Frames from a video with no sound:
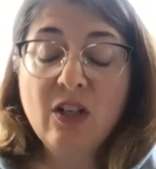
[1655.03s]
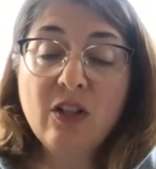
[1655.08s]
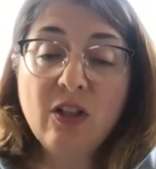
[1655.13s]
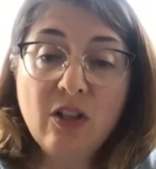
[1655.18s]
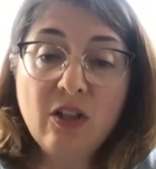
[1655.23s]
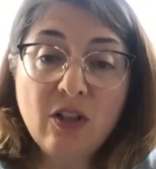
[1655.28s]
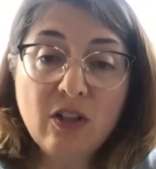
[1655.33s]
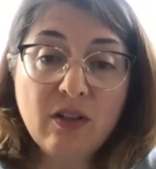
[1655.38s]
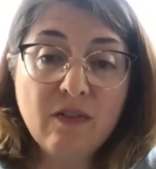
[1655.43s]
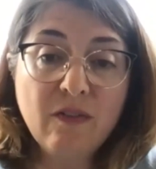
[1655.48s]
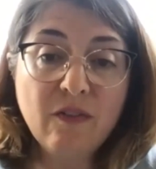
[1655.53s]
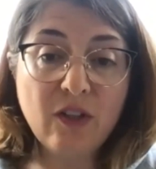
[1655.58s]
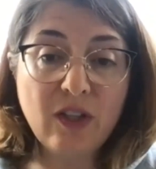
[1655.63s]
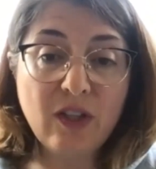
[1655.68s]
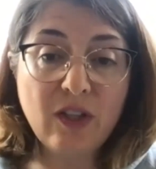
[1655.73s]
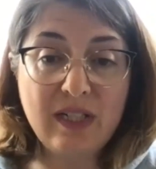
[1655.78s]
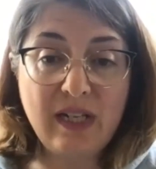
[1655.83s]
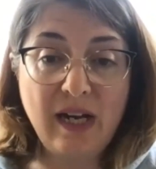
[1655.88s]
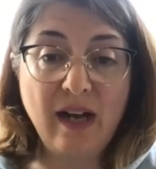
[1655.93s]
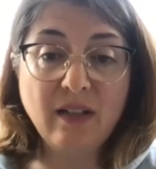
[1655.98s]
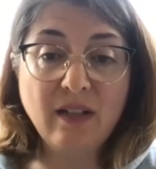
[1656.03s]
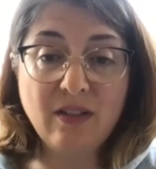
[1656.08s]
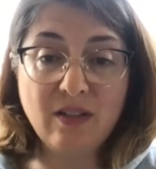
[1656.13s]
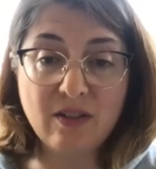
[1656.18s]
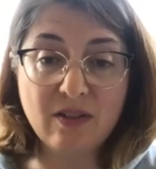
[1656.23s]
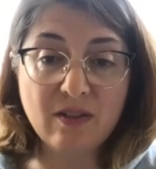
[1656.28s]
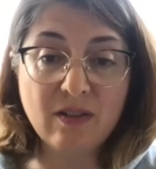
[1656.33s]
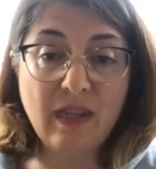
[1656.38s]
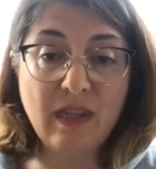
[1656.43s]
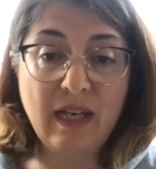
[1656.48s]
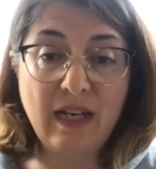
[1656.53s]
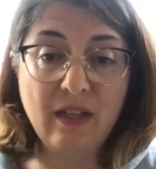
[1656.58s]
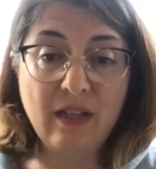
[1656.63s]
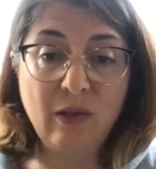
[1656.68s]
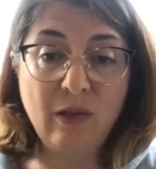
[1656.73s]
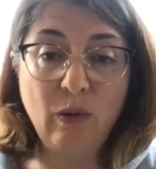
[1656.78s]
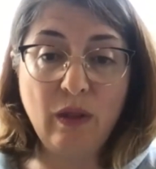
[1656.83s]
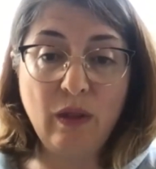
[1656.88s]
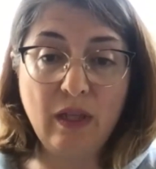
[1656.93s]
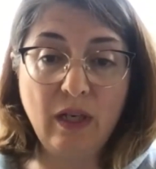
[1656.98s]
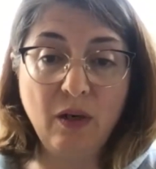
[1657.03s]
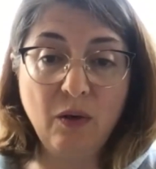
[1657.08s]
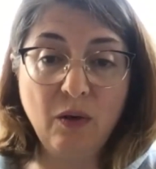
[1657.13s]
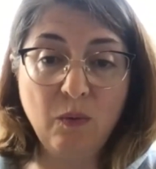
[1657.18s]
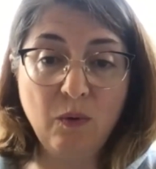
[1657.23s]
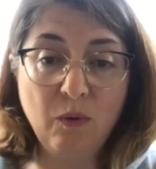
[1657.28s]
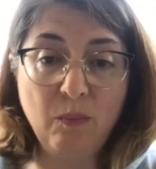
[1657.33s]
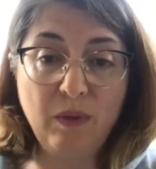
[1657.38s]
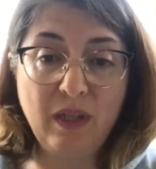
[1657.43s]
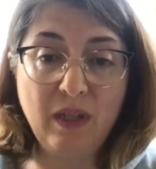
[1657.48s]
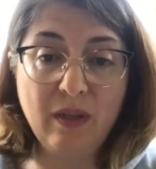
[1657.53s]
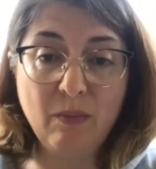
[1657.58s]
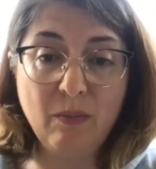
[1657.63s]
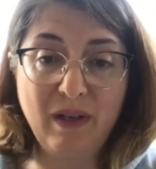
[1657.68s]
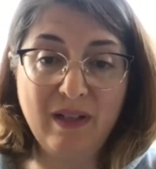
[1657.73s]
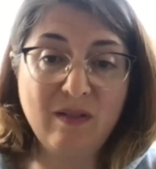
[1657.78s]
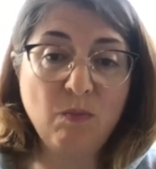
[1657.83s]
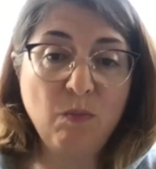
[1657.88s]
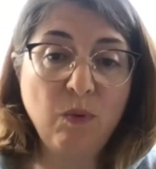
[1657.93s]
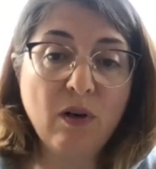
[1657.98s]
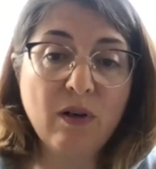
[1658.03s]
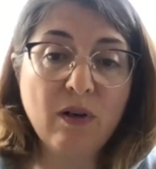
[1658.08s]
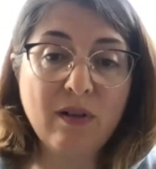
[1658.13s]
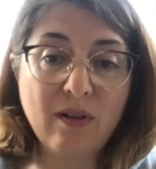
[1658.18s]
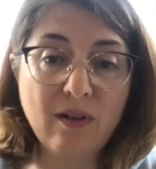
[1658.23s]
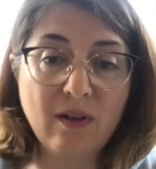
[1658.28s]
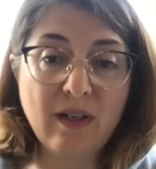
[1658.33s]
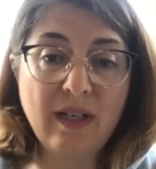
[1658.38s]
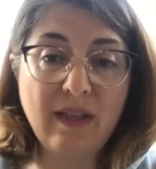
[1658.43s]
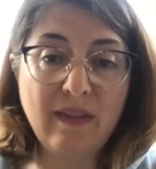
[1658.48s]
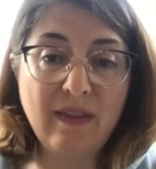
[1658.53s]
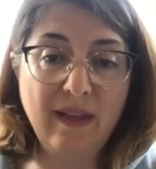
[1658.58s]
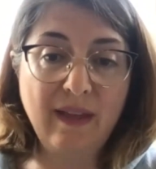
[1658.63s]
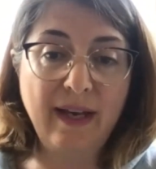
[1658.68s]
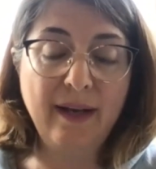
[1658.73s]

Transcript: look for the doctor that you think will be the best partner in